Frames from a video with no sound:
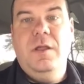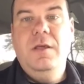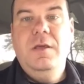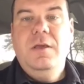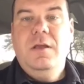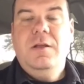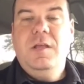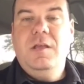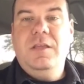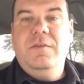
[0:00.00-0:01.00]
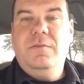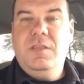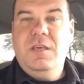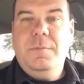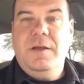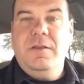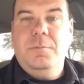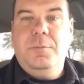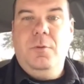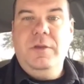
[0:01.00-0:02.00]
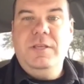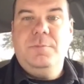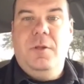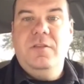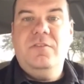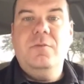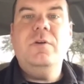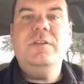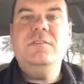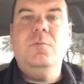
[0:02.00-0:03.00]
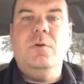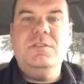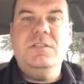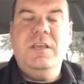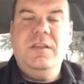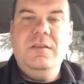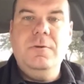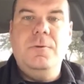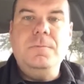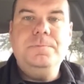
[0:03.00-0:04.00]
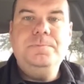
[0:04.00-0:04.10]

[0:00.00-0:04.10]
it. If you think about your employees' policy, what is the worst that they can do?